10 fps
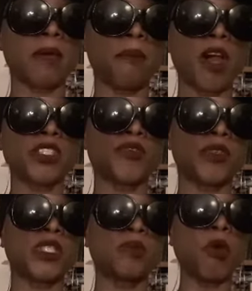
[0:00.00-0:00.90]
then passed
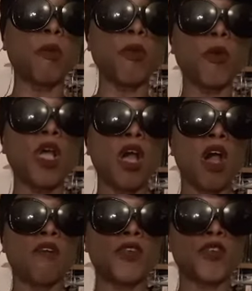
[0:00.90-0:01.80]
through a small pool
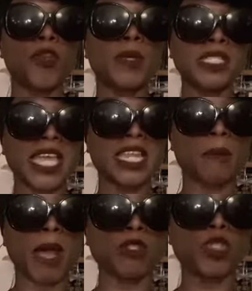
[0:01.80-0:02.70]
of a group containing
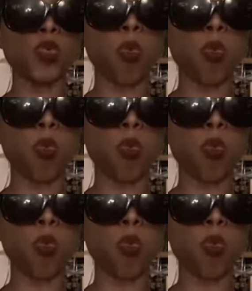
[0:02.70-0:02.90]
about